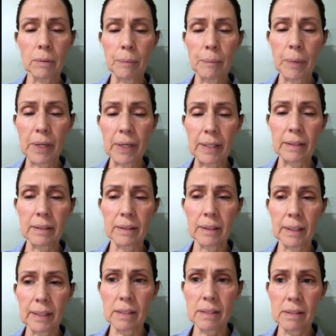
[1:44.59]
but
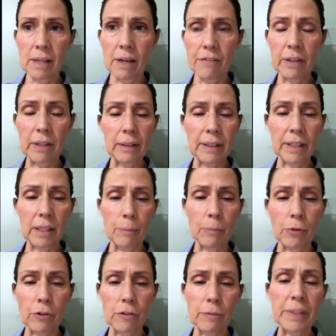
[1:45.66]
it's definitely an
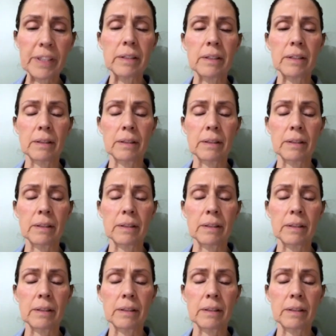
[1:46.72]
improvement.